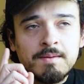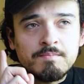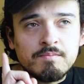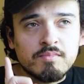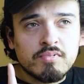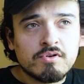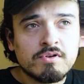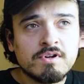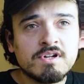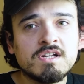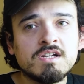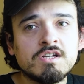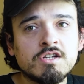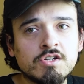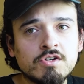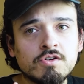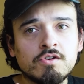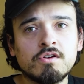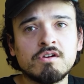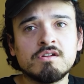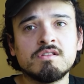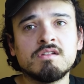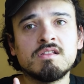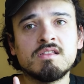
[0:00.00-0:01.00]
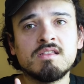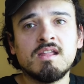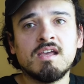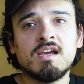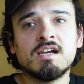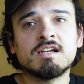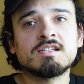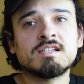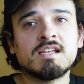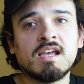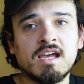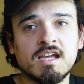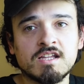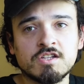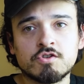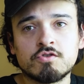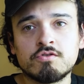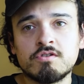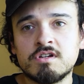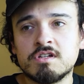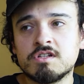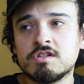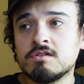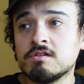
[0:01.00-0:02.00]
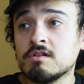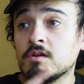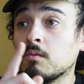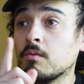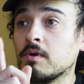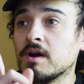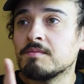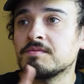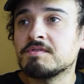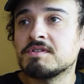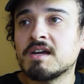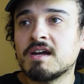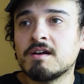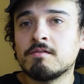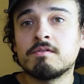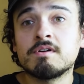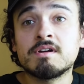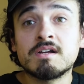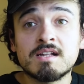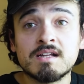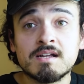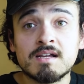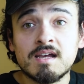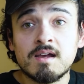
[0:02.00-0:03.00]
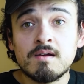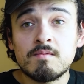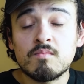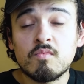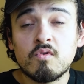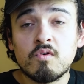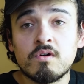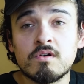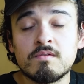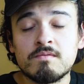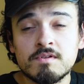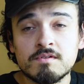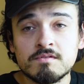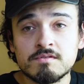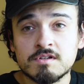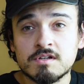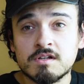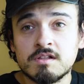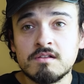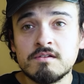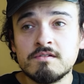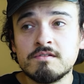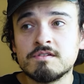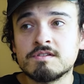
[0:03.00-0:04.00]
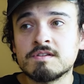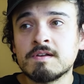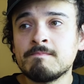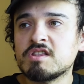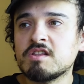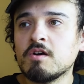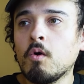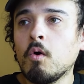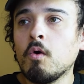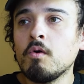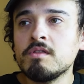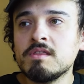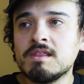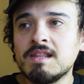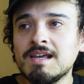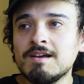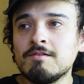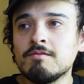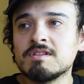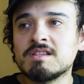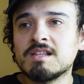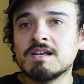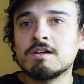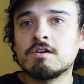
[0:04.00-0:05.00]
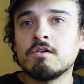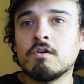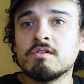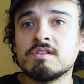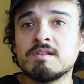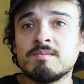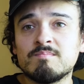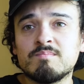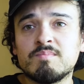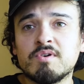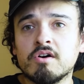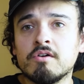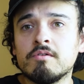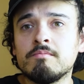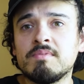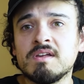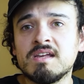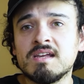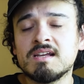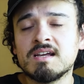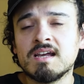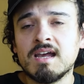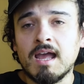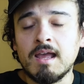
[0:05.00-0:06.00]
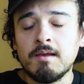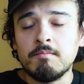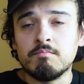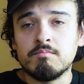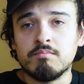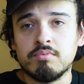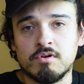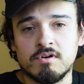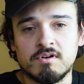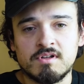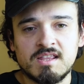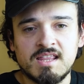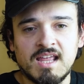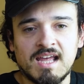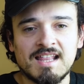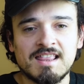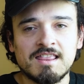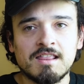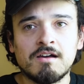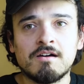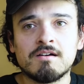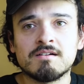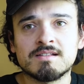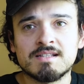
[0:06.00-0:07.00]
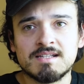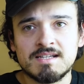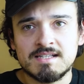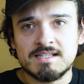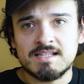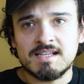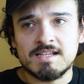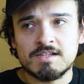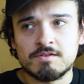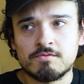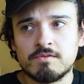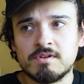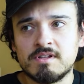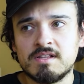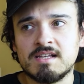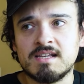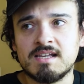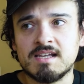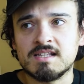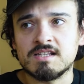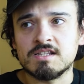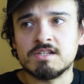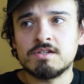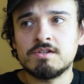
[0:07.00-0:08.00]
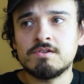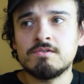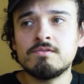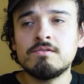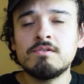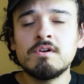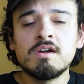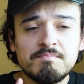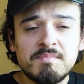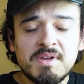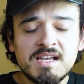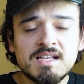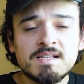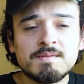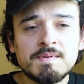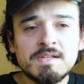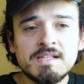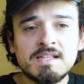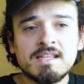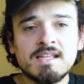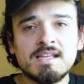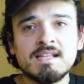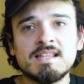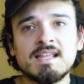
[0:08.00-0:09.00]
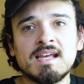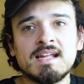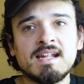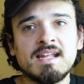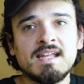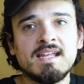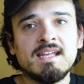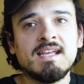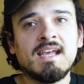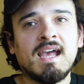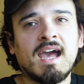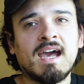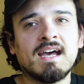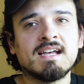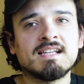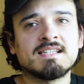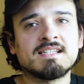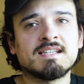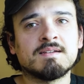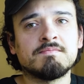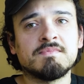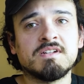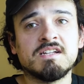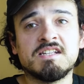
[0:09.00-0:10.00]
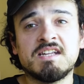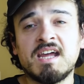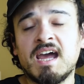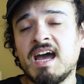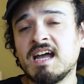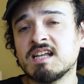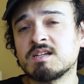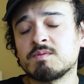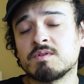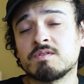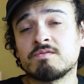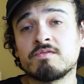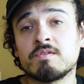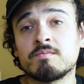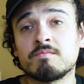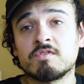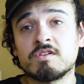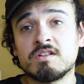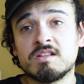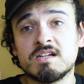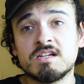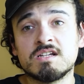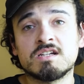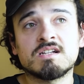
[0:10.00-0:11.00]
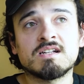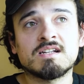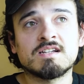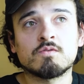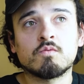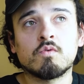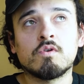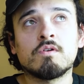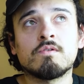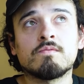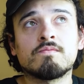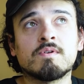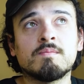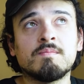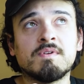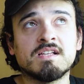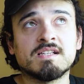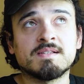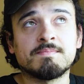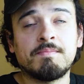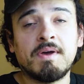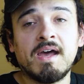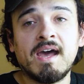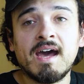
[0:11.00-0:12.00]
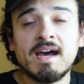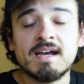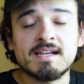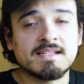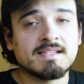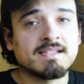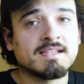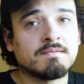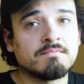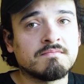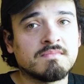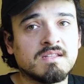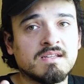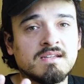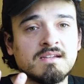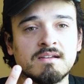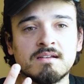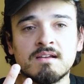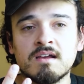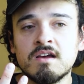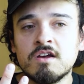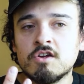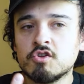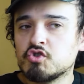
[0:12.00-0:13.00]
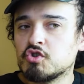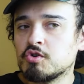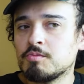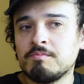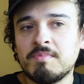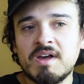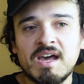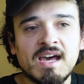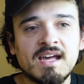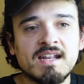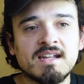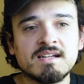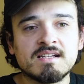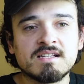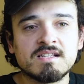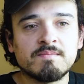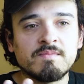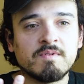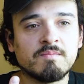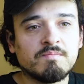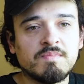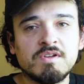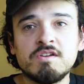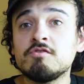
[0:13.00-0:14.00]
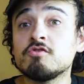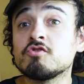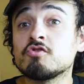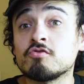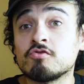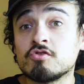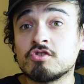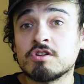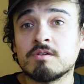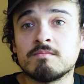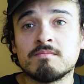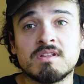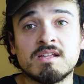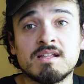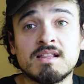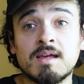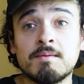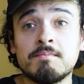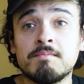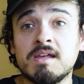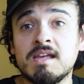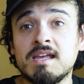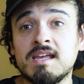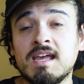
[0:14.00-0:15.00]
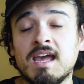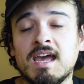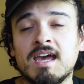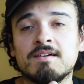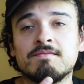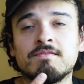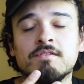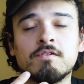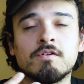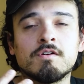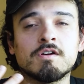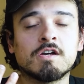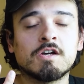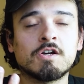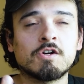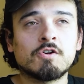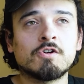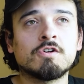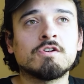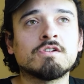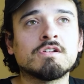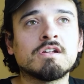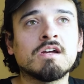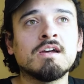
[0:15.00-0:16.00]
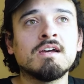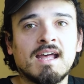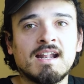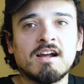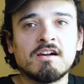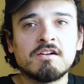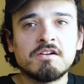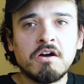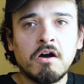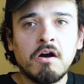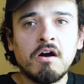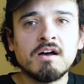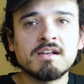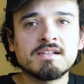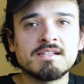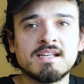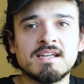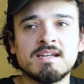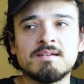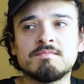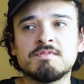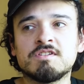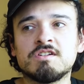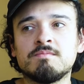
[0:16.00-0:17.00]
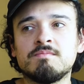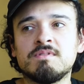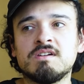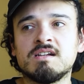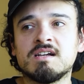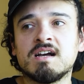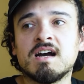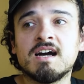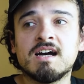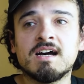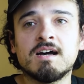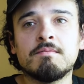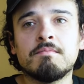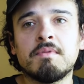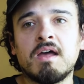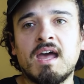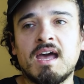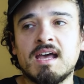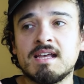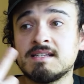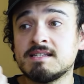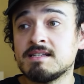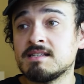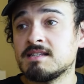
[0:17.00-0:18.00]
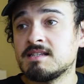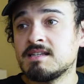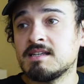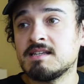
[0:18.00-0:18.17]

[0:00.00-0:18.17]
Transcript: I'm pretty sure in the next entry to the website, we're going to get more of those clues. But the whole thing with the Golden Bough being a book that Longlegs is really into makes me think that he has some detachment from religion as well from his past, something traumatic, some abuse or something that may have occurred that caused him to become, as it